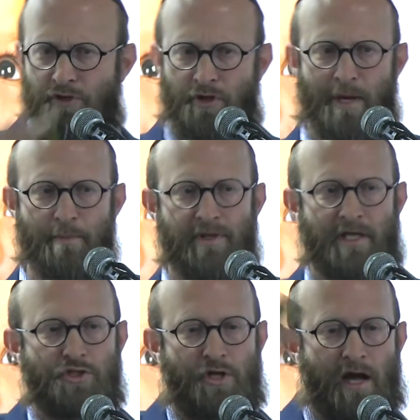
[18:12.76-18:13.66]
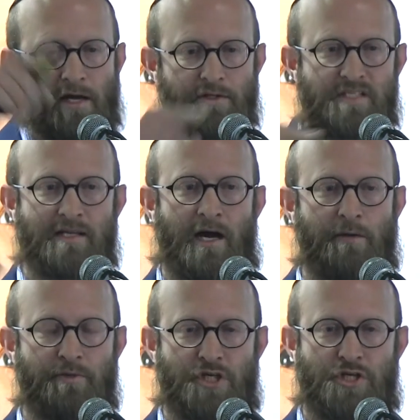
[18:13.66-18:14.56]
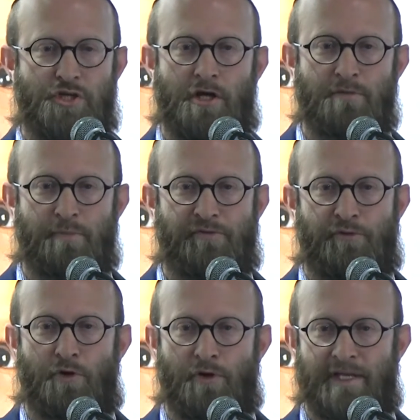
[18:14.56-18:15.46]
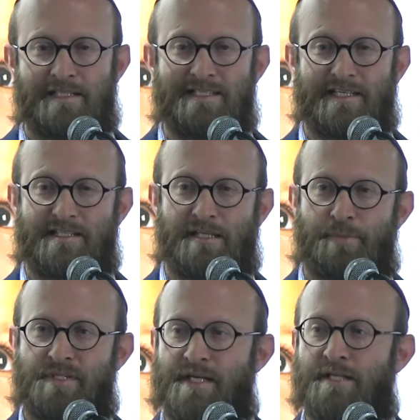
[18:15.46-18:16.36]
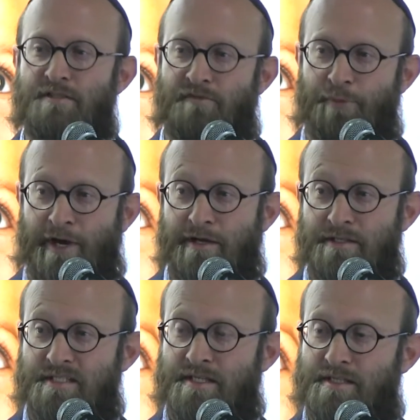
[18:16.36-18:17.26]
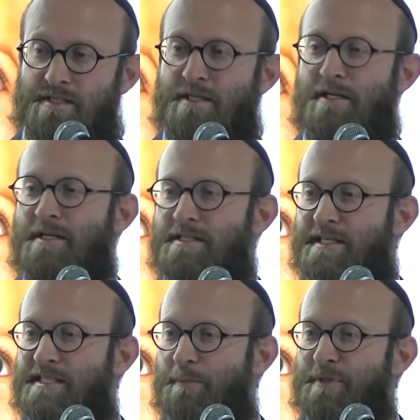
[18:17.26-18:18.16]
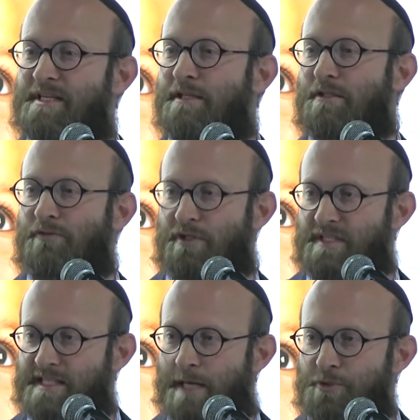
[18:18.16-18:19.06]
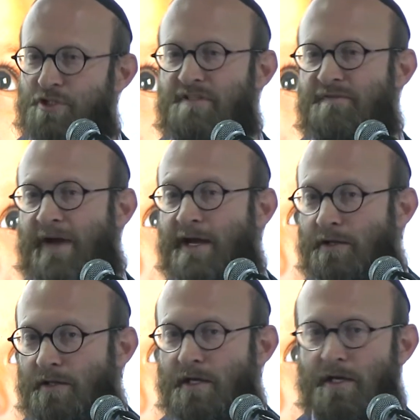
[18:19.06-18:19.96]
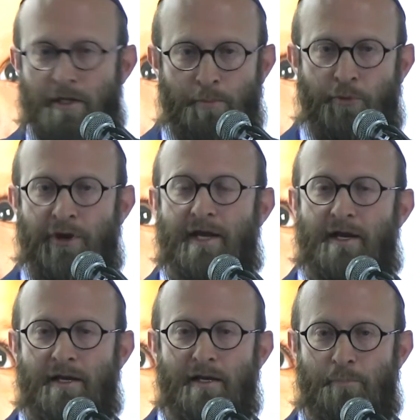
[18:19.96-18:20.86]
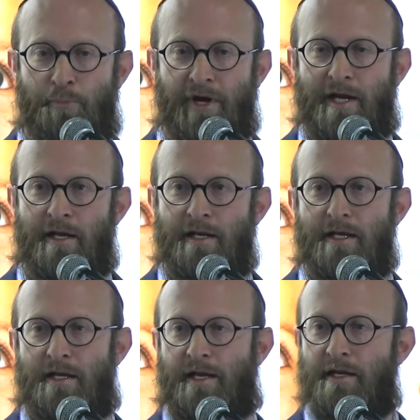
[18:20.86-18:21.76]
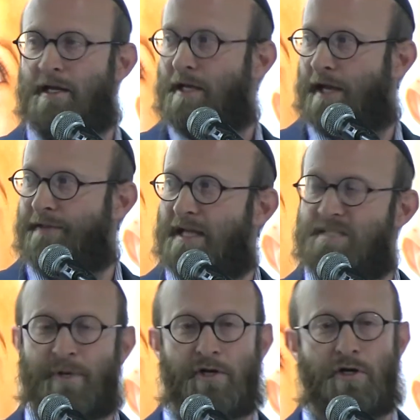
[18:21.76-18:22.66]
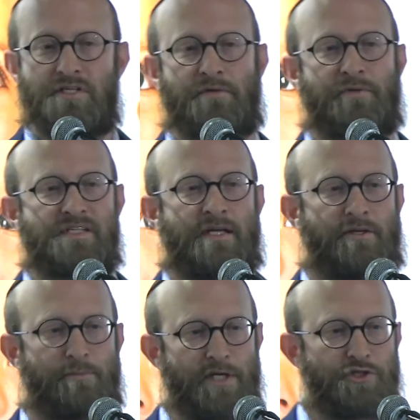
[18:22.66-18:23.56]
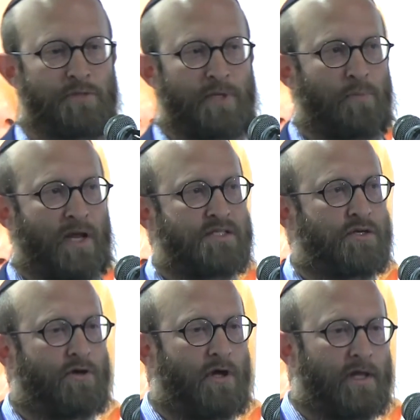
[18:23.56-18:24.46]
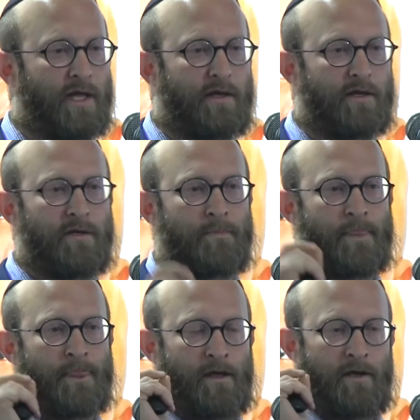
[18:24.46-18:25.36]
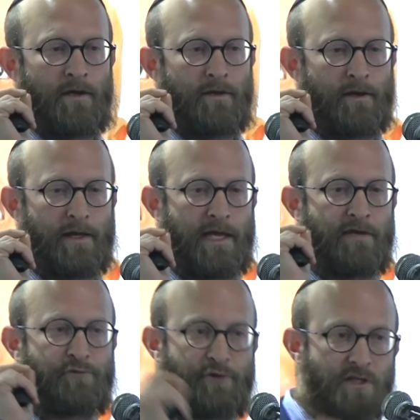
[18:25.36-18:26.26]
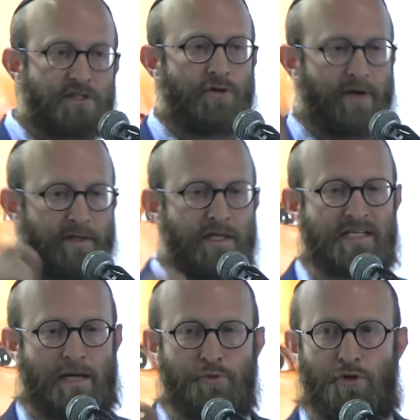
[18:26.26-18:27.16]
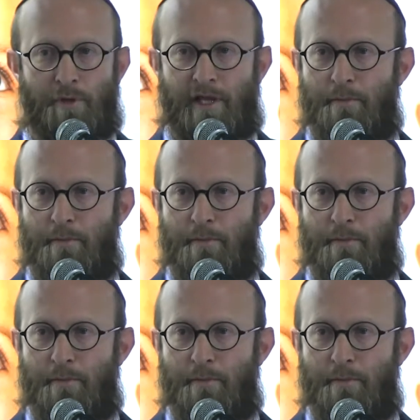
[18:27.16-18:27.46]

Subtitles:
you'll remember that triangle slide which I showed before, that 60% of pregnancies, 60% of conceptions fail preclinically, and that's because of this endometrium that plays a role in filtering these abnormal